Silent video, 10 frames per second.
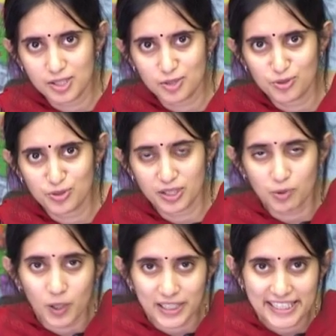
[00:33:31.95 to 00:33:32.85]
to the
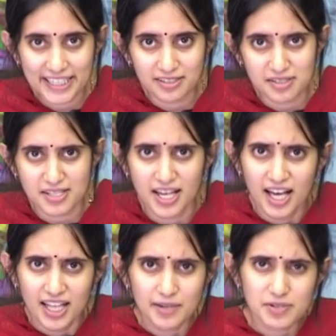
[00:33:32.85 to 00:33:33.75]
coordinators,
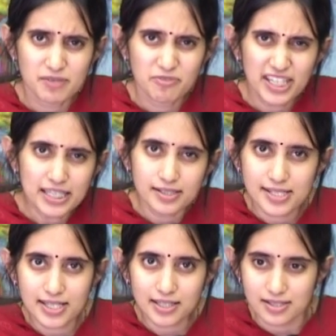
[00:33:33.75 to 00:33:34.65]
there was some very
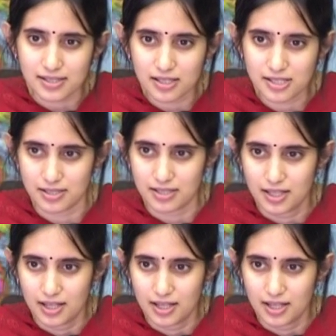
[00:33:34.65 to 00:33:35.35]
interesting discussion